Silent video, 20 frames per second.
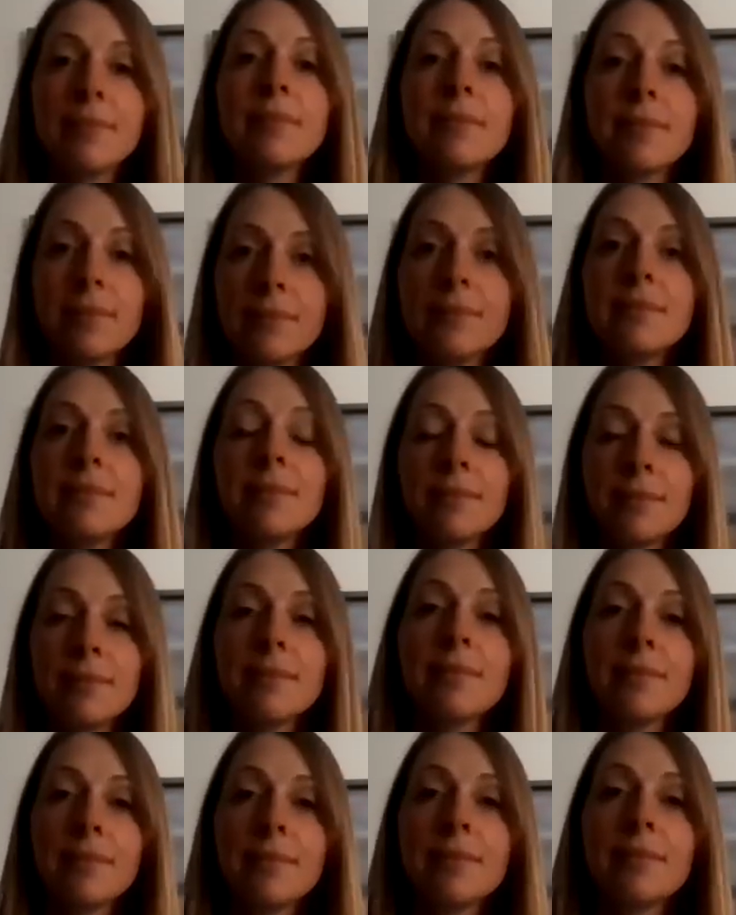
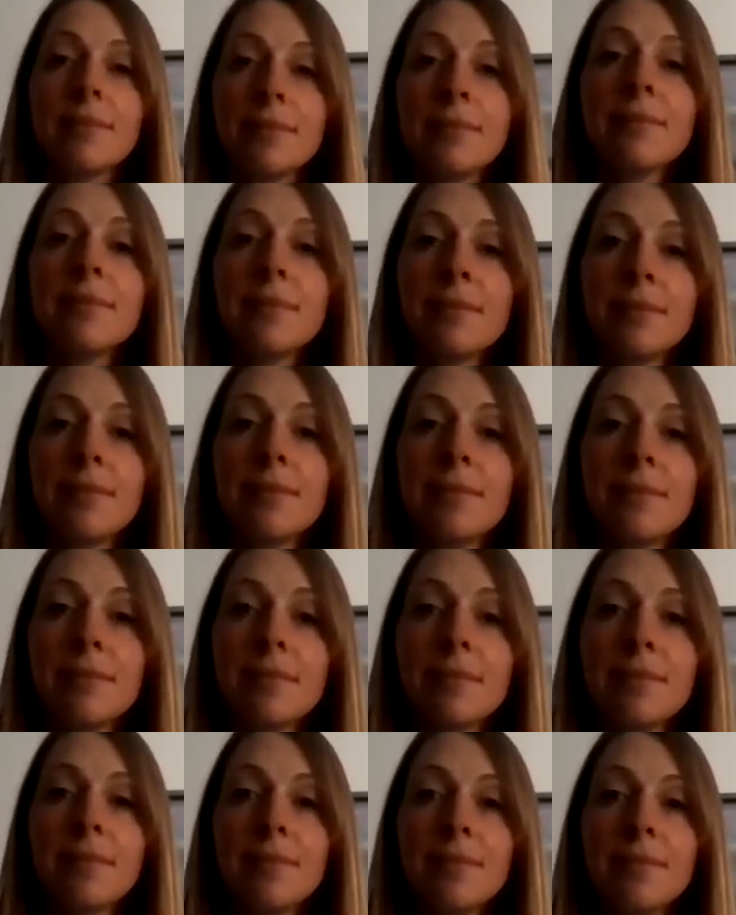
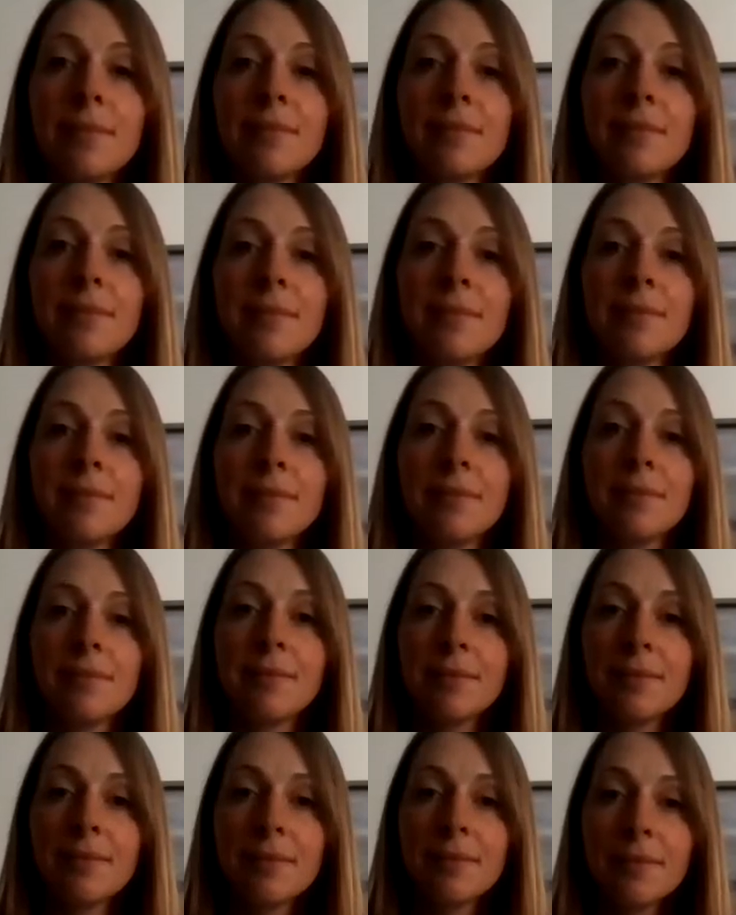
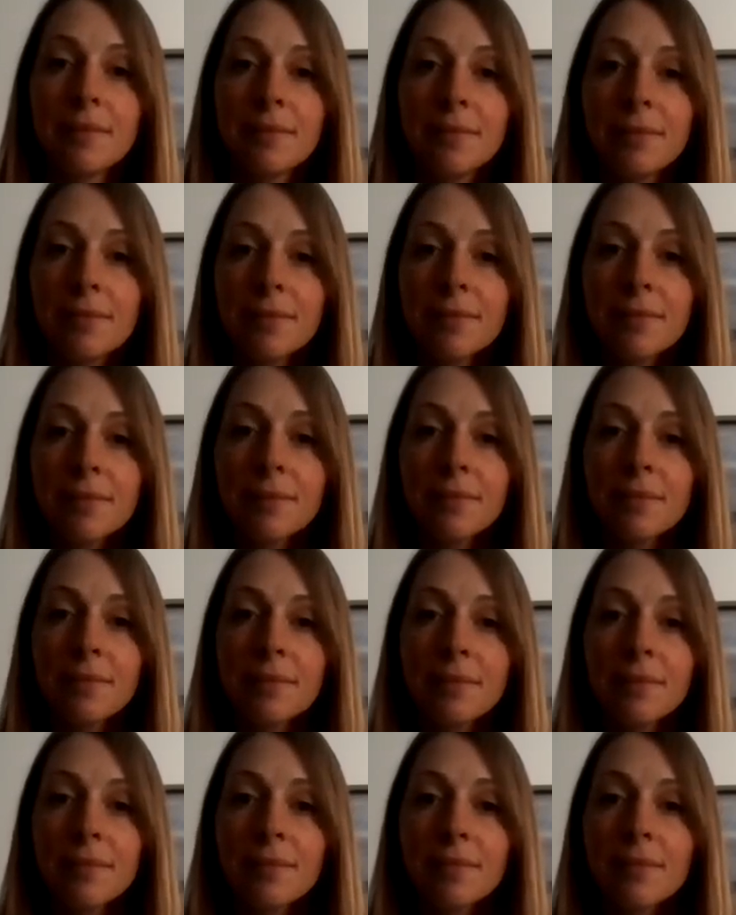
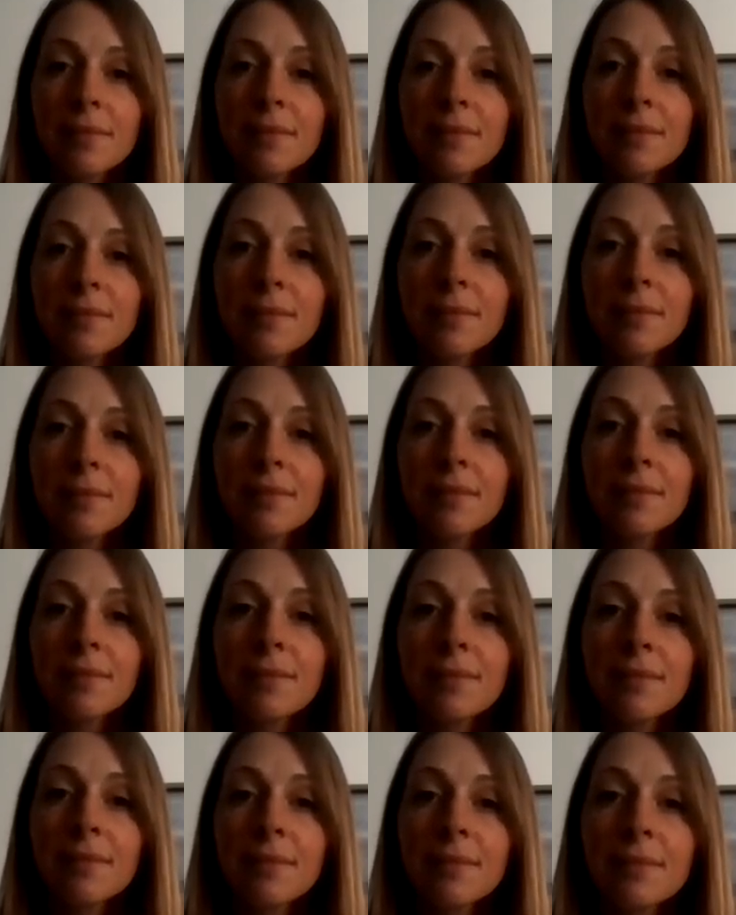
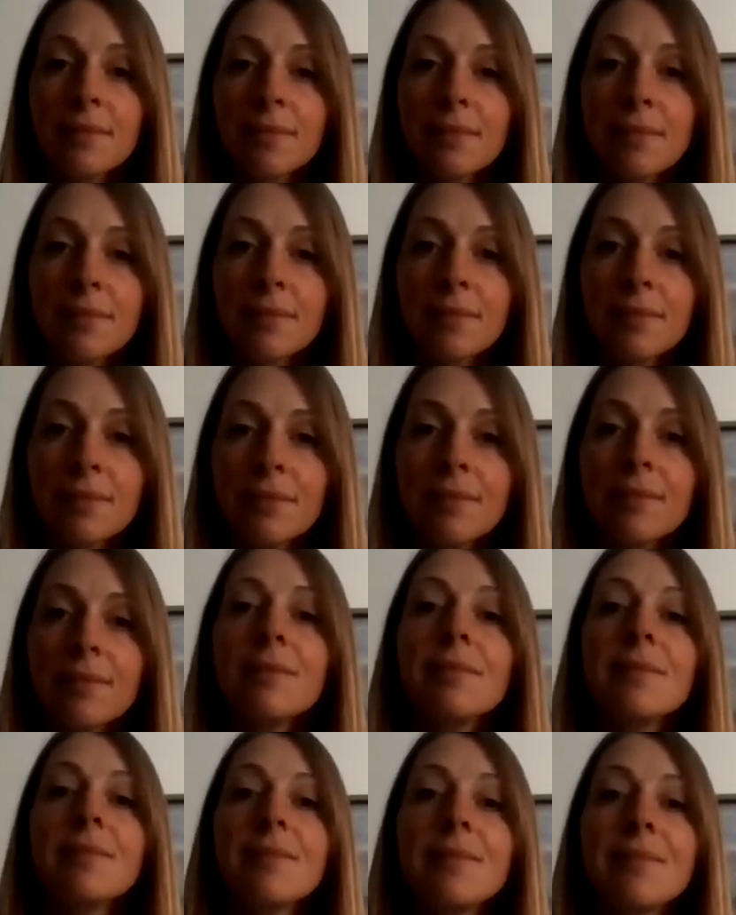(silent)